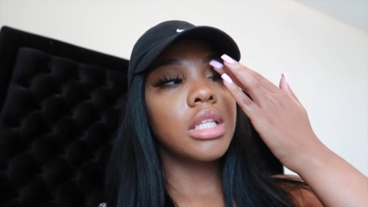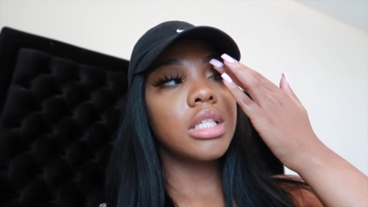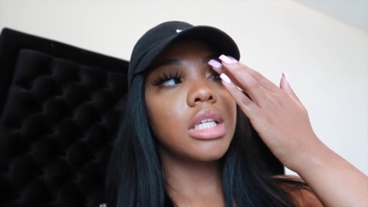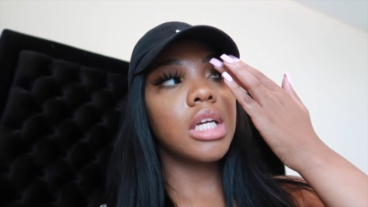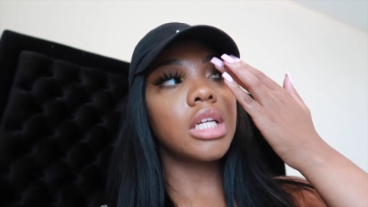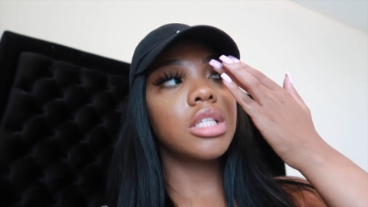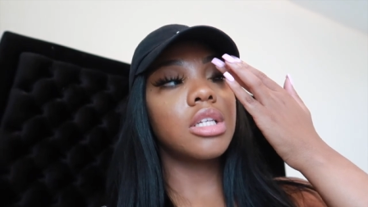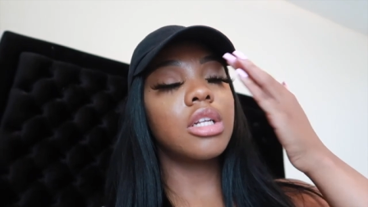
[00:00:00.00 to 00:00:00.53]

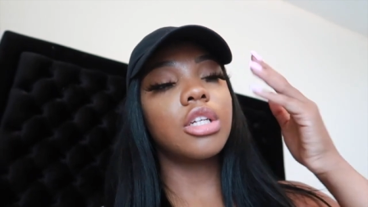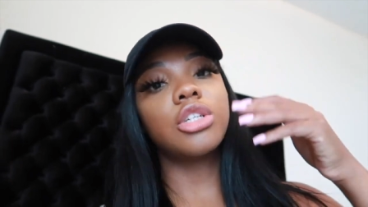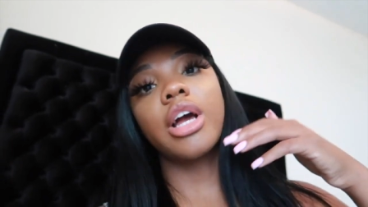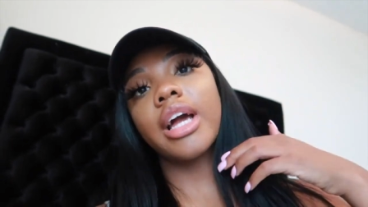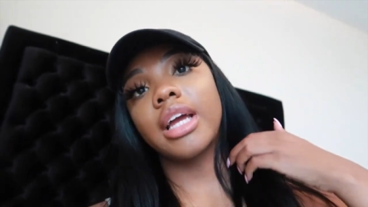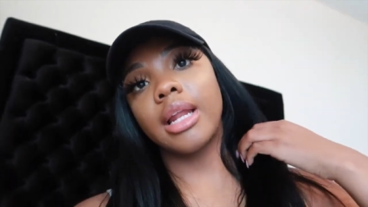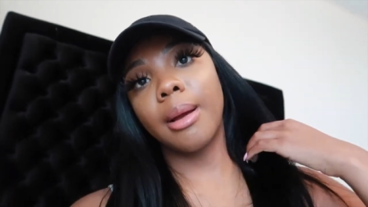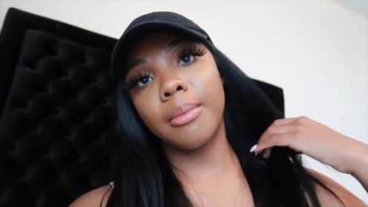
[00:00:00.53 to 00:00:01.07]
to enter the
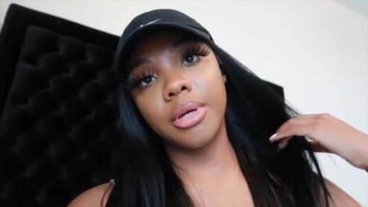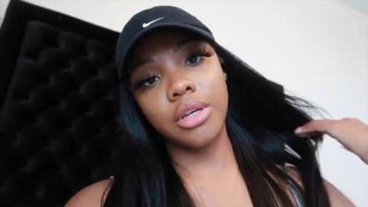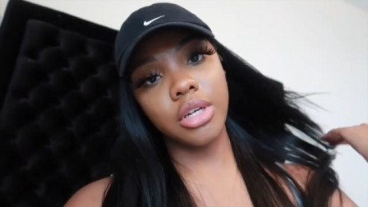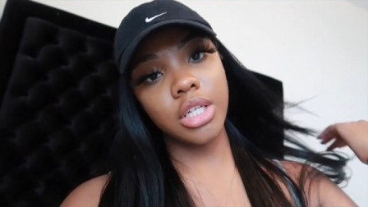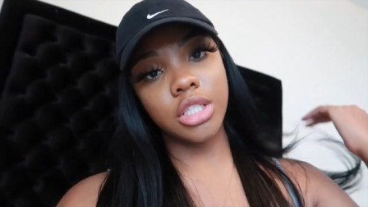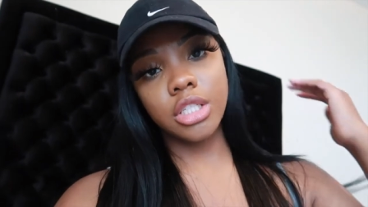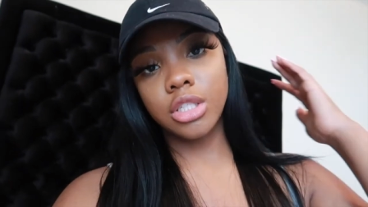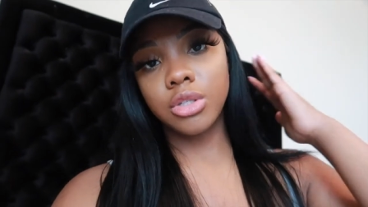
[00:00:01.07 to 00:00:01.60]
tracking number you
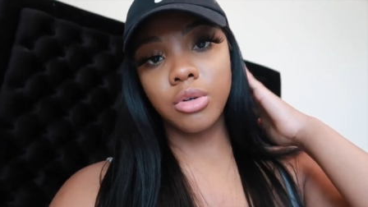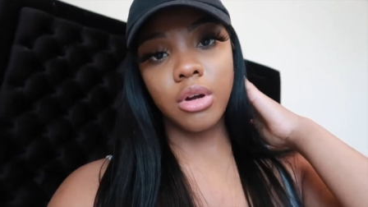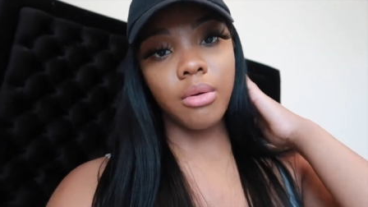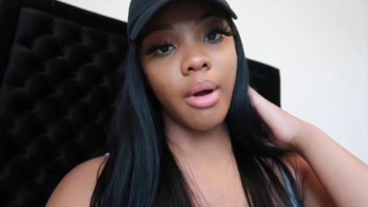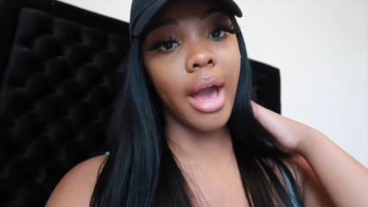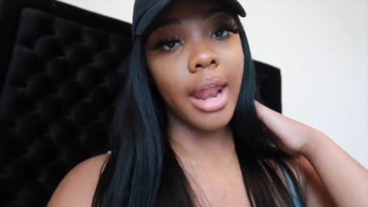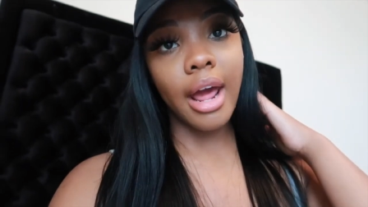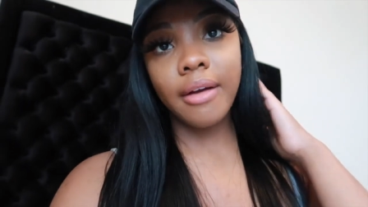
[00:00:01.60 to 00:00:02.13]
can just do it
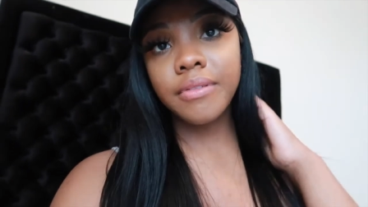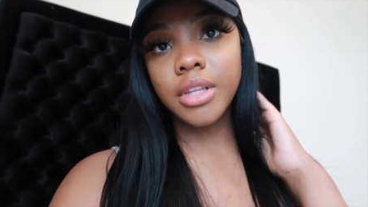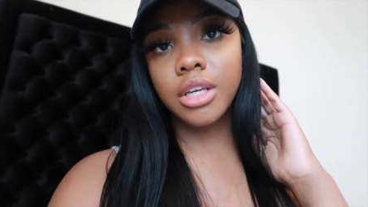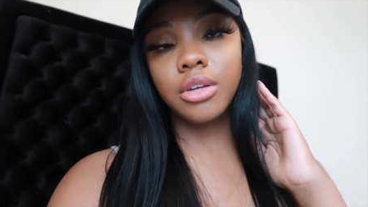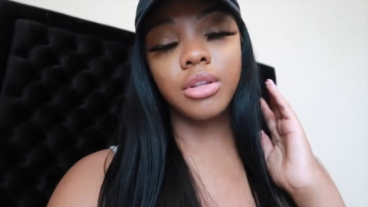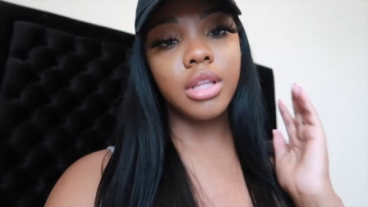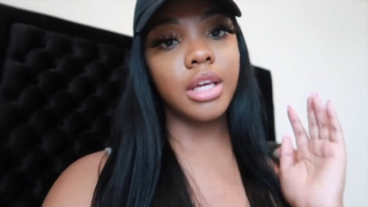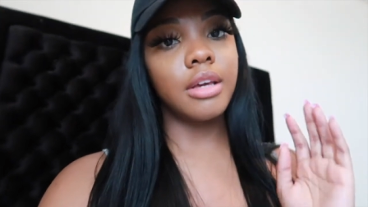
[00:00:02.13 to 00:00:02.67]
right after
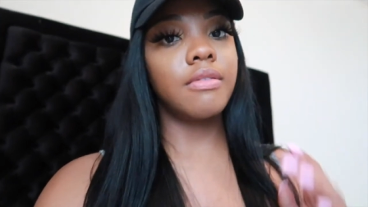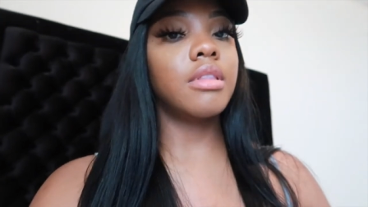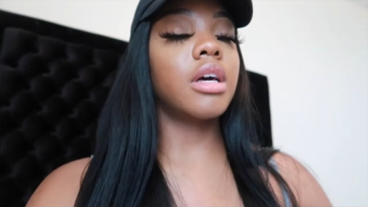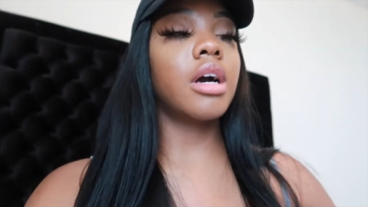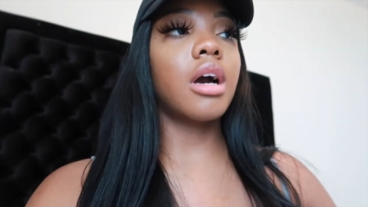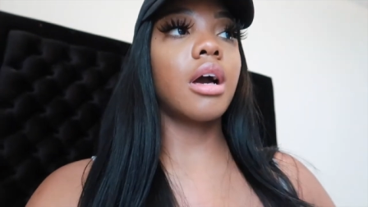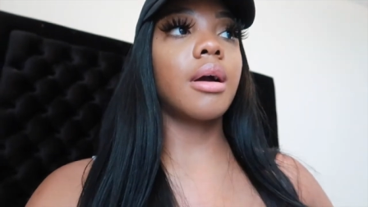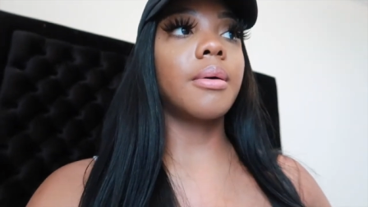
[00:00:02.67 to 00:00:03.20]
you leave
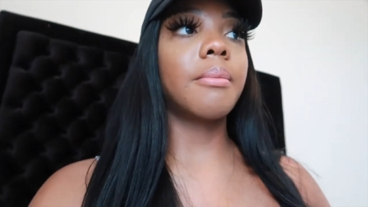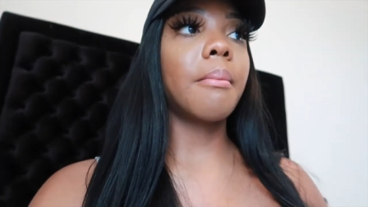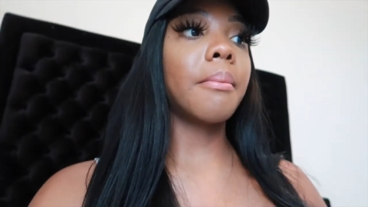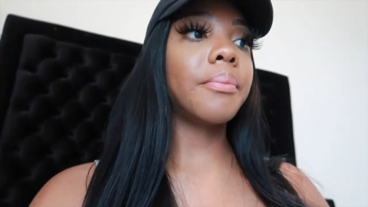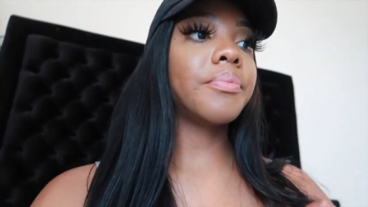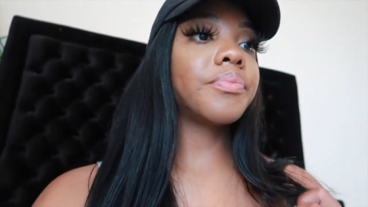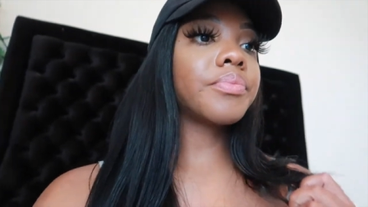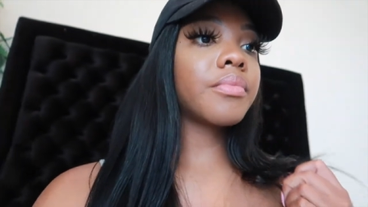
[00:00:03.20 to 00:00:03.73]
the um,